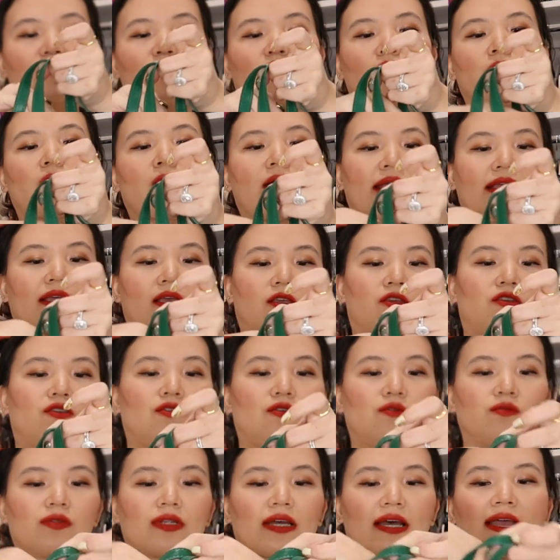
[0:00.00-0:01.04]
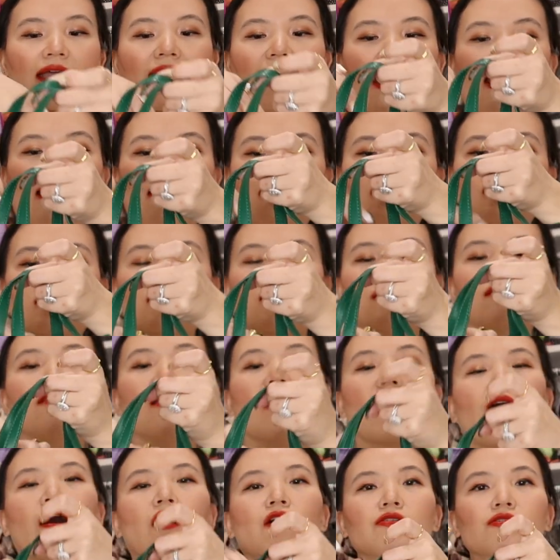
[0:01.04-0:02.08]
quite cute. Again, it's
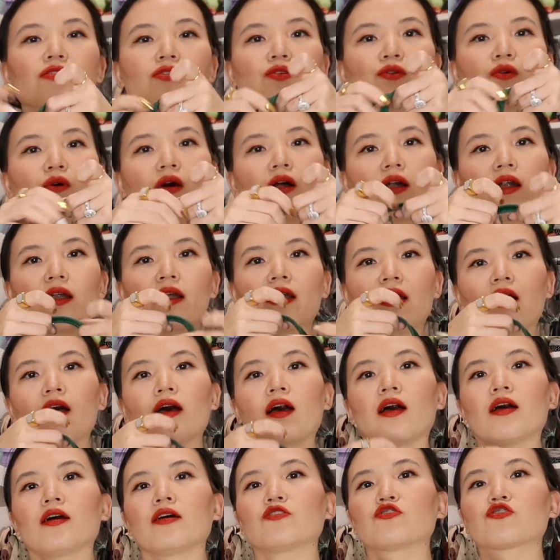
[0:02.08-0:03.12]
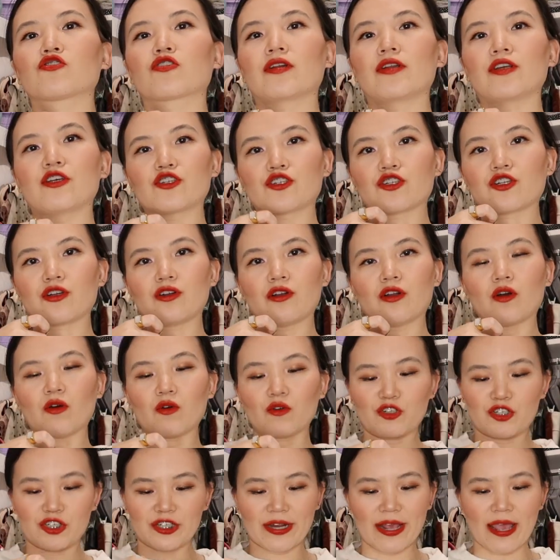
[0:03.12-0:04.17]
not your
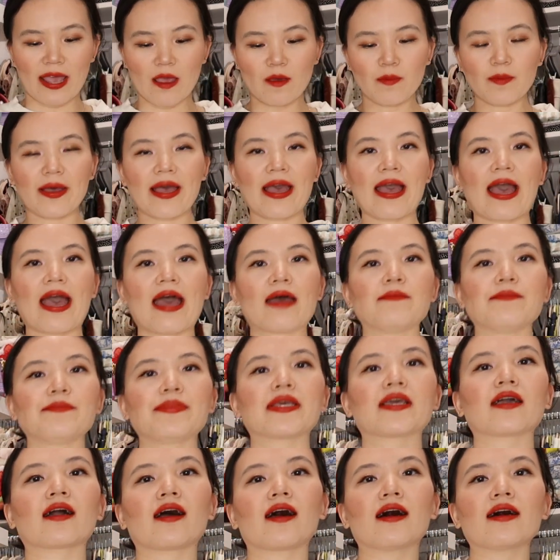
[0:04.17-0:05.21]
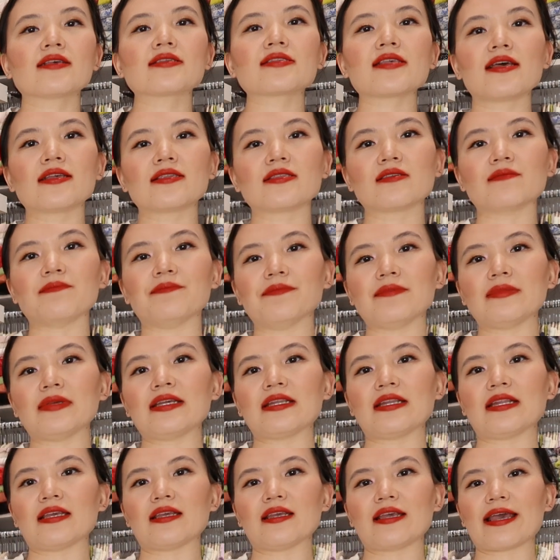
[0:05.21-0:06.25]
traditional shape, and because it's
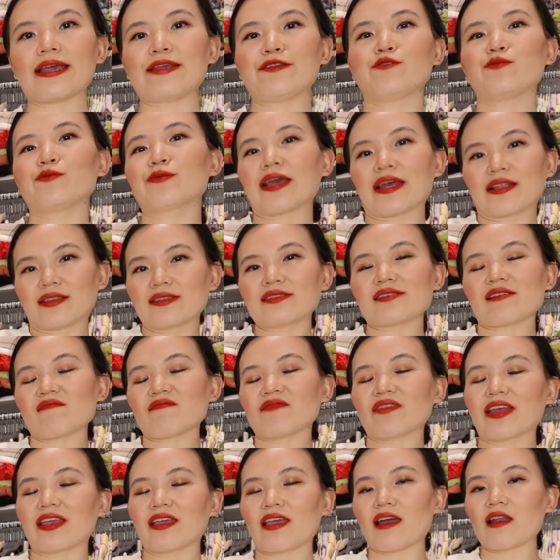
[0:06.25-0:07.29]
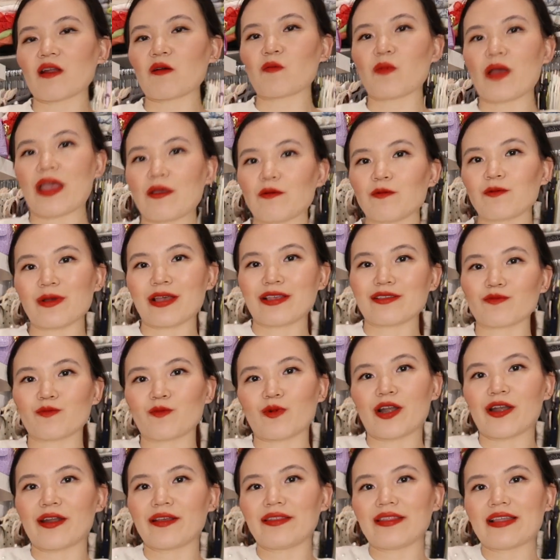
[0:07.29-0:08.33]
mini, you can definitely get away with
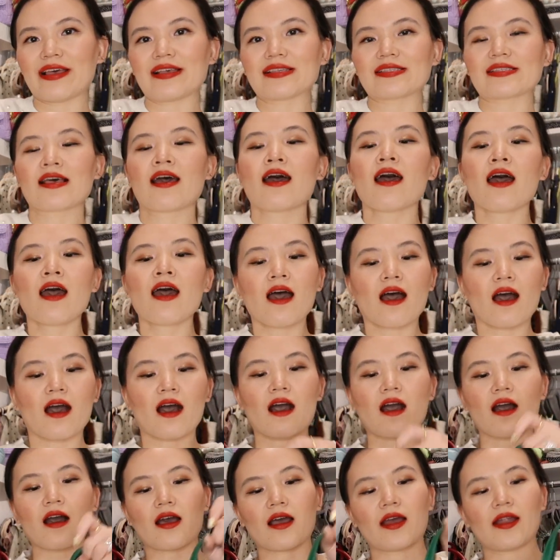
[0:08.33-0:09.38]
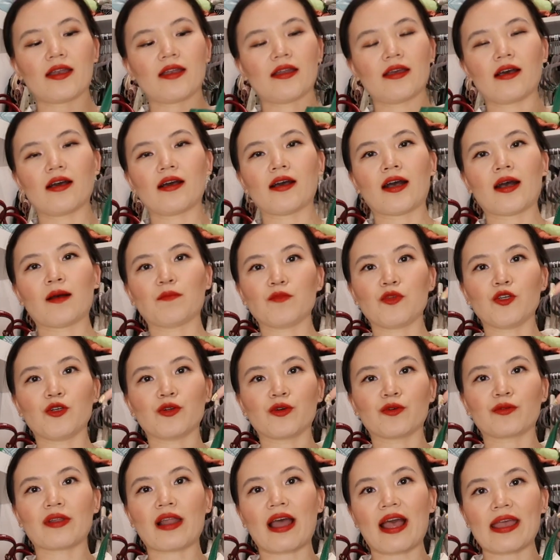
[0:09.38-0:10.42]
wearing this on you
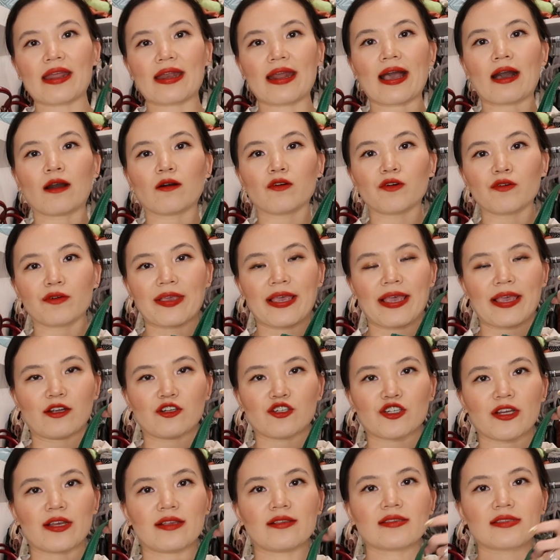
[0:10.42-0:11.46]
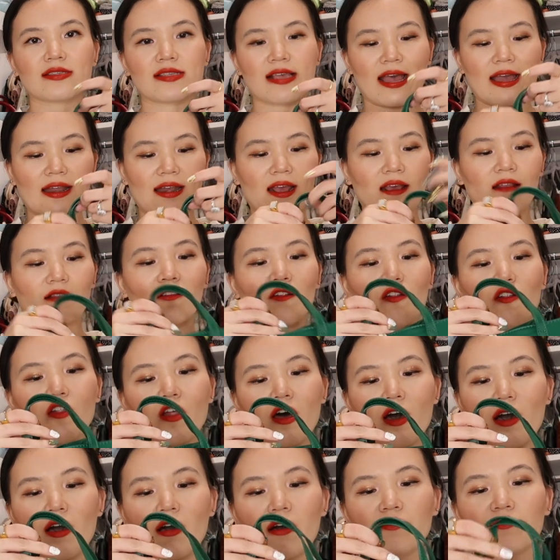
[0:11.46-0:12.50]
know, night out occasions. And I
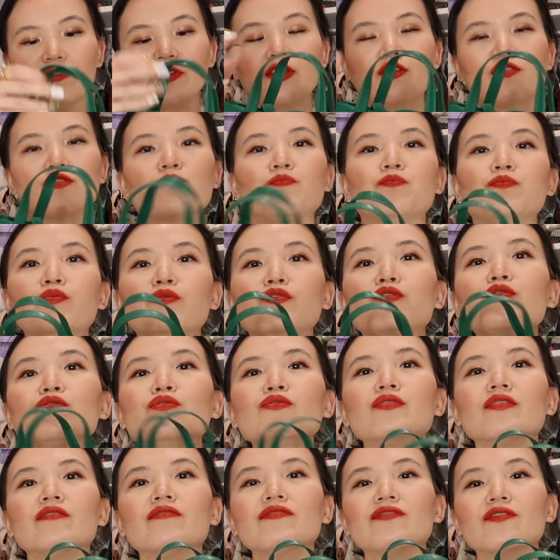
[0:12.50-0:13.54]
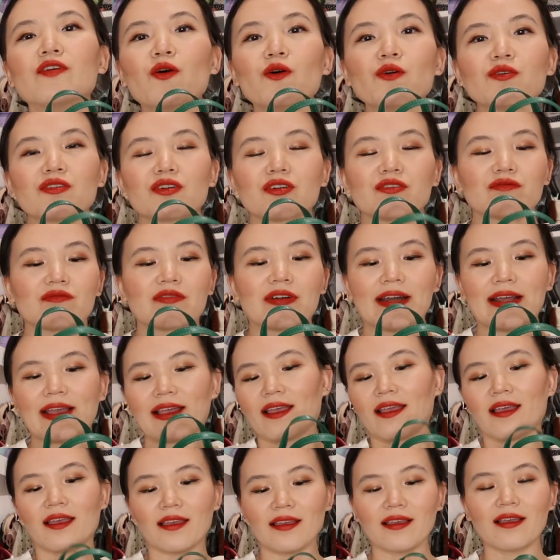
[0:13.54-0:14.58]
love this beautiful
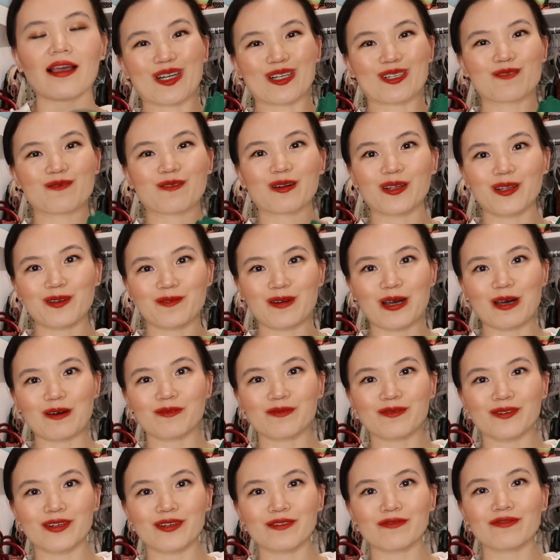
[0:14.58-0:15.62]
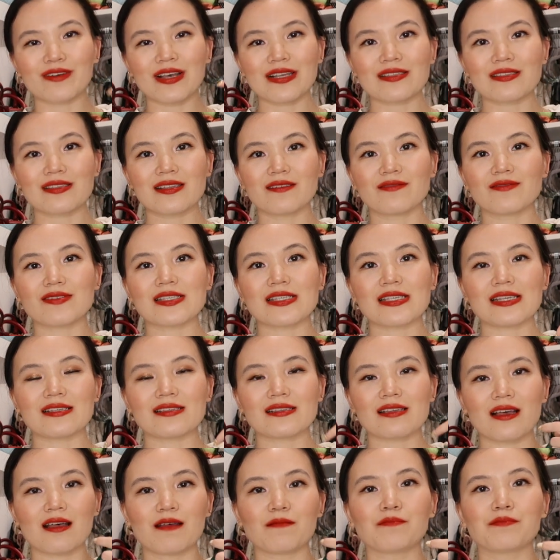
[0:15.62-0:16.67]
green. It's really well for the festive
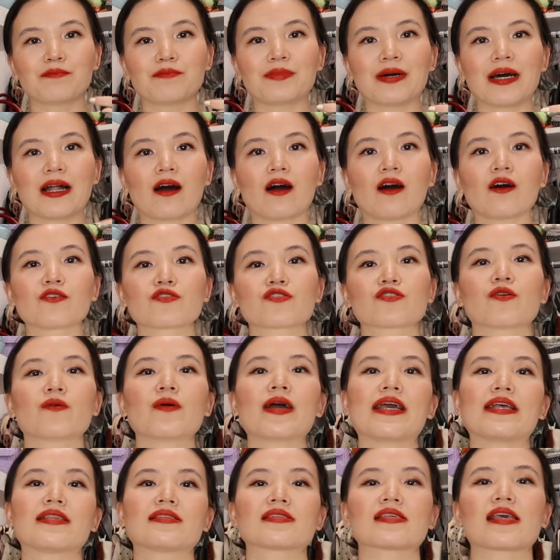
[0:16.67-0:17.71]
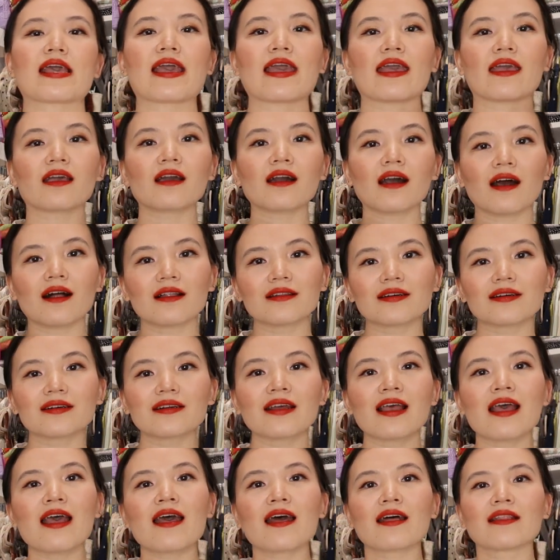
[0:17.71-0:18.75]
season, but also it's a color
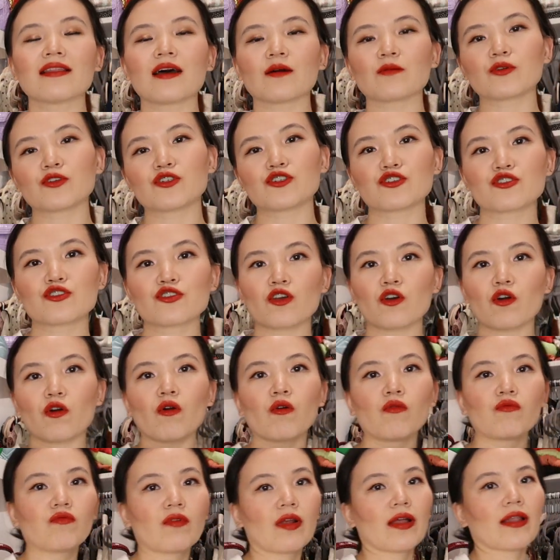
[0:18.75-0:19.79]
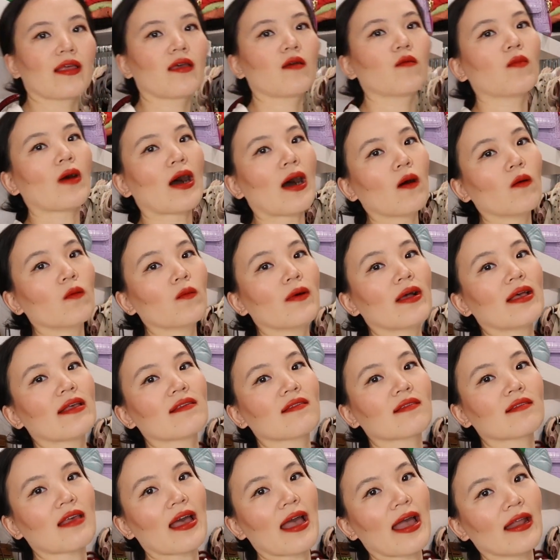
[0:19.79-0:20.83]
that will just go really well
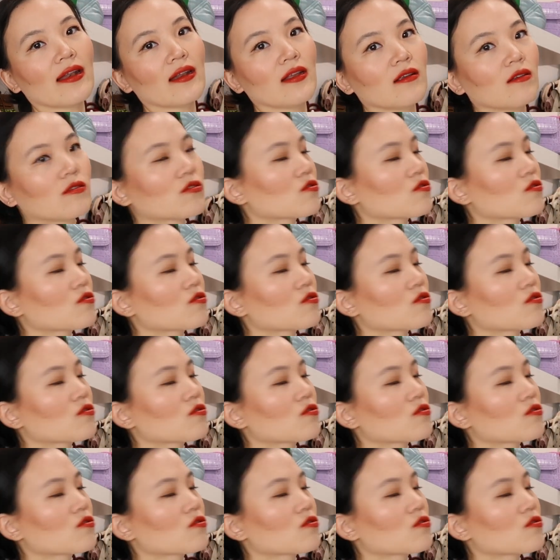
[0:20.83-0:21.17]
with any